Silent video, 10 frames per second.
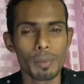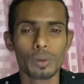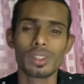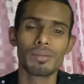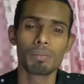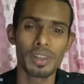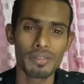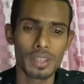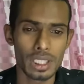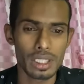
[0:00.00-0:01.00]
on the
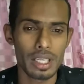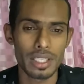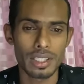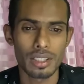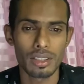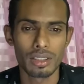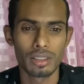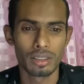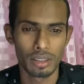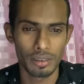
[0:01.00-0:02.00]
previous lesson,
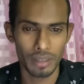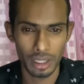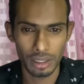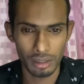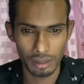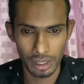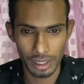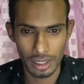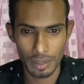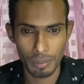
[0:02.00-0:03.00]
right? That
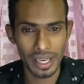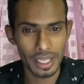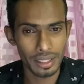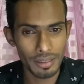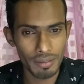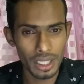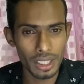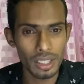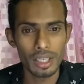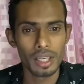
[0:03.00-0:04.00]
is my
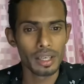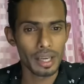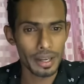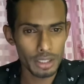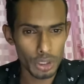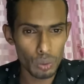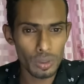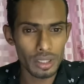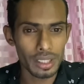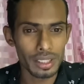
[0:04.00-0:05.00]
activity, and
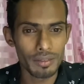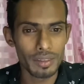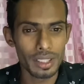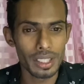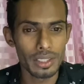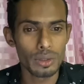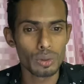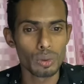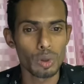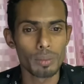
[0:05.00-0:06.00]
student activity is
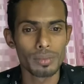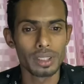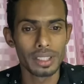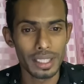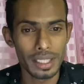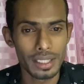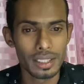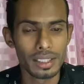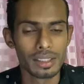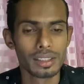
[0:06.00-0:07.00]
to read,
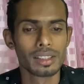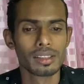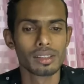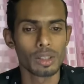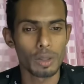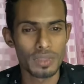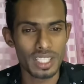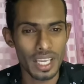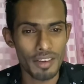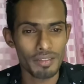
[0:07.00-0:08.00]

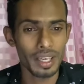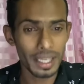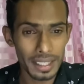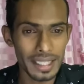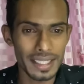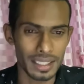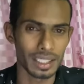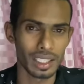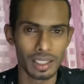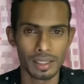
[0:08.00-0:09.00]
observe and listen,
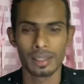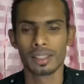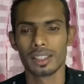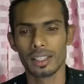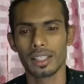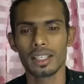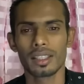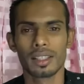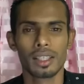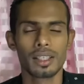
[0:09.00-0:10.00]
right?
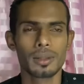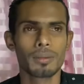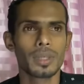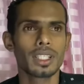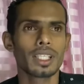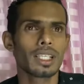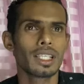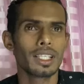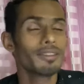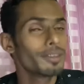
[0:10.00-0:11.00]

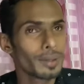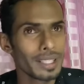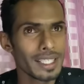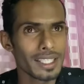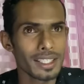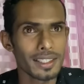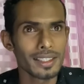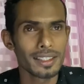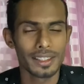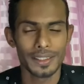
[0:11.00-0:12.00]
Basically, if you listen,
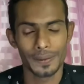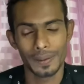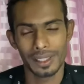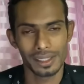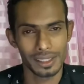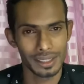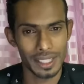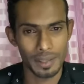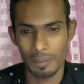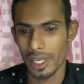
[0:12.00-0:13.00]
you will
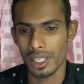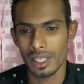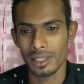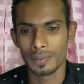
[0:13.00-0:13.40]
understand better,